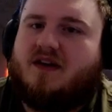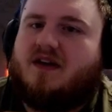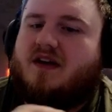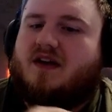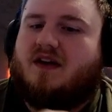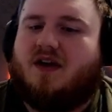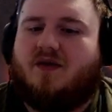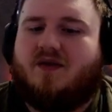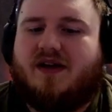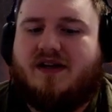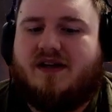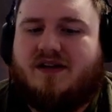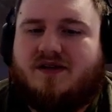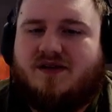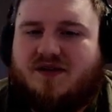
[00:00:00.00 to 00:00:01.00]
Go
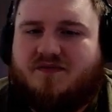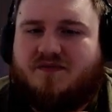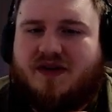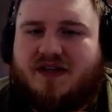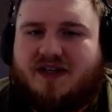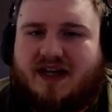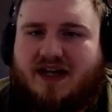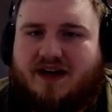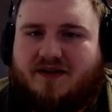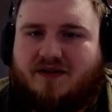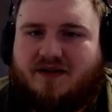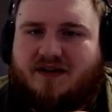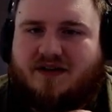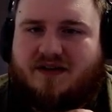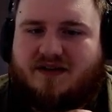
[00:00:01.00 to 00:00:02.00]
in, do some beatdown,
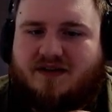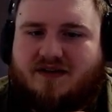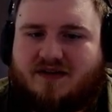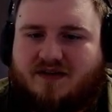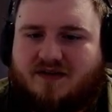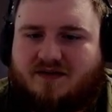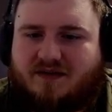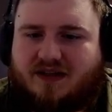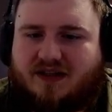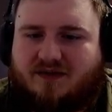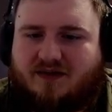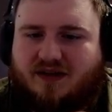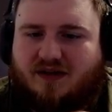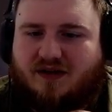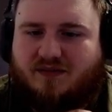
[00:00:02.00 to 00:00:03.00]
make them
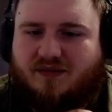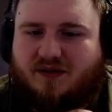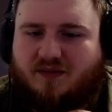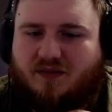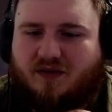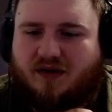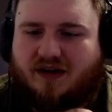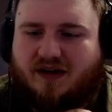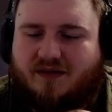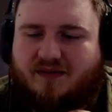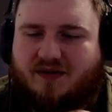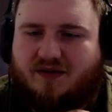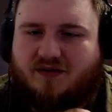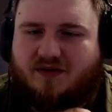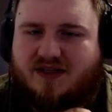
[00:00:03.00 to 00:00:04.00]
a little bit worried
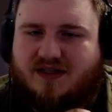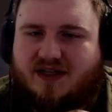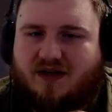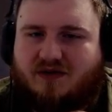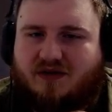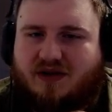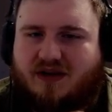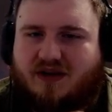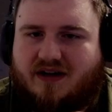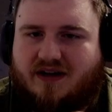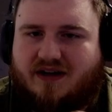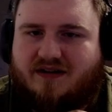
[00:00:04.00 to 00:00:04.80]
about what's going on.